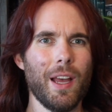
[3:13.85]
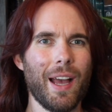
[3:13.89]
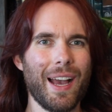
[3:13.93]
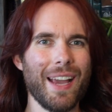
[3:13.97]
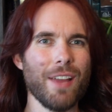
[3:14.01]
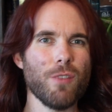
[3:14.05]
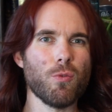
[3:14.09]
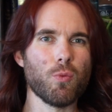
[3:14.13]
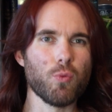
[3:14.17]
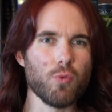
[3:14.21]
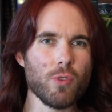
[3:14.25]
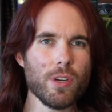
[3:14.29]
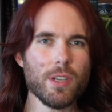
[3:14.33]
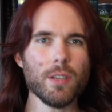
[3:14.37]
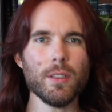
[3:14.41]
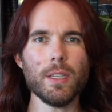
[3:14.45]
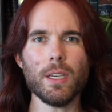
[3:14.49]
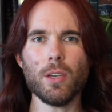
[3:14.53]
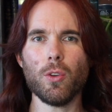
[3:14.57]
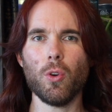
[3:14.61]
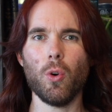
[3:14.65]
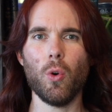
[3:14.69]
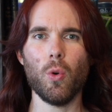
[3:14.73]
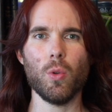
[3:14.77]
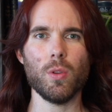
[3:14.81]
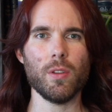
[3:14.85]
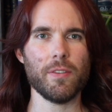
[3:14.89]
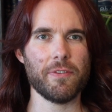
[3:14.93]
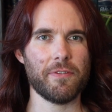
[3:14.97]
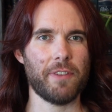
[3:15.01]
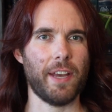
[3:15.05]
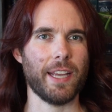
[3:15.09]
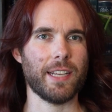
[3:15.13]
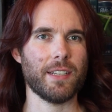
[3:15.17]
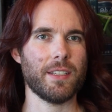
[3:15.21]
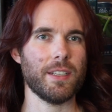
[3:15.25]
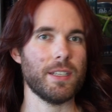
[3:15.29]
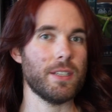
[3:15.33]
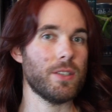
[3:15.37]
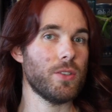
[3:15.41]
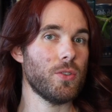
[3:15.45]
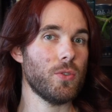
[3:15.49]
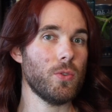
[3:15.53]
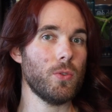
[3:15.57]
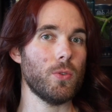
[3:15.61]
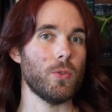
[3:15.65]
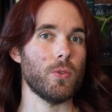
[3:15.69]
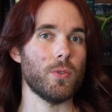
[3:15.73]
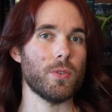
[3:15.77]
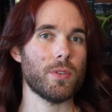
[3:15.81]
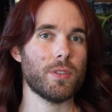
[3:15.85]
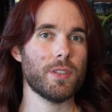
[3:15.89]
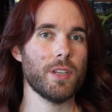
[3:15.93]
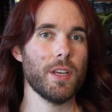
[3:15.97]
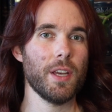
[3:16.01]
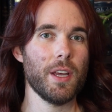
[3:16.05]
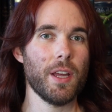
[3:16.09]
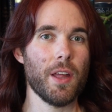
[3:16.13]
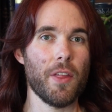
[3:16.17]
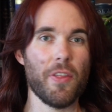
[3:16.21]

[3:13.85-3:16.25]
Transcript: a really cool effect is used.